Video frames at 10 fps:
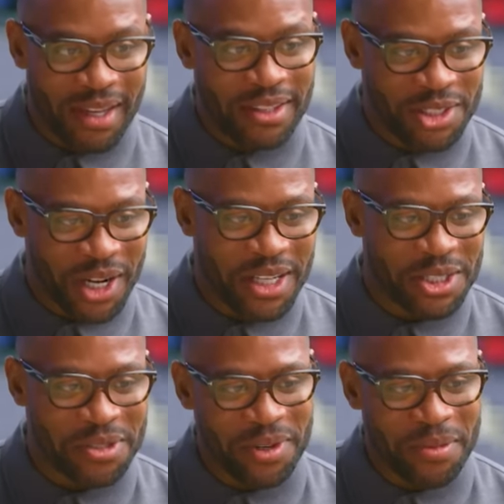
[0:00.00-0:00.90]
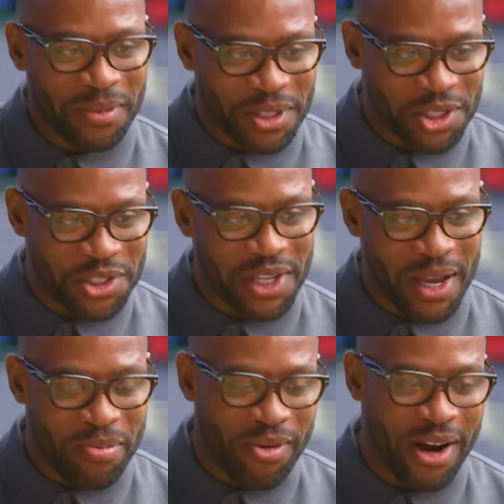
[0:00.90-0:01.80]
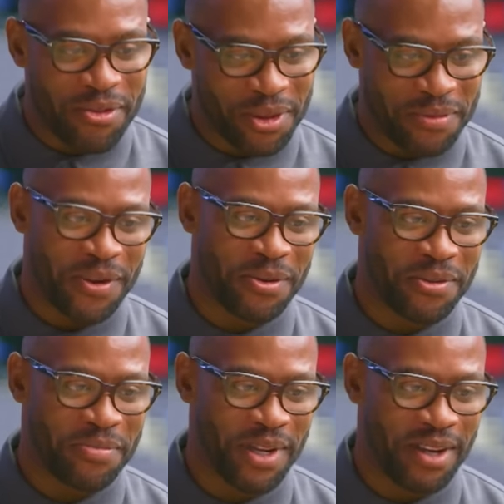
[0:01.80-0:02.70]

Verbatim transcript: in the changing room and she'd say a prayer on the phone with